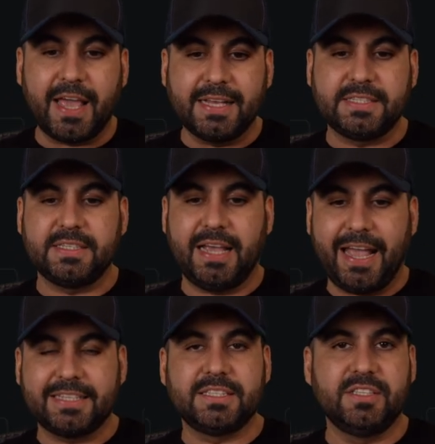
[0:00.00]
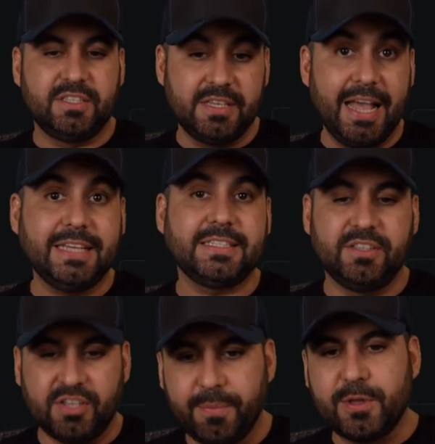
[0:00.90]
S X S
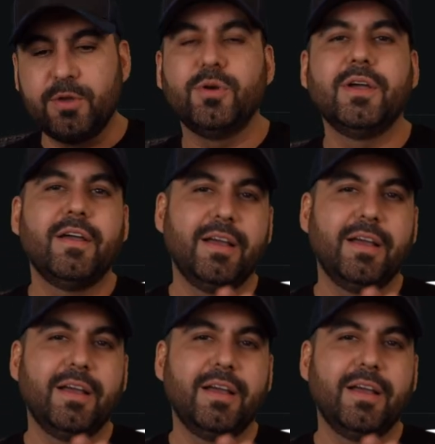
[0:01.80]
W,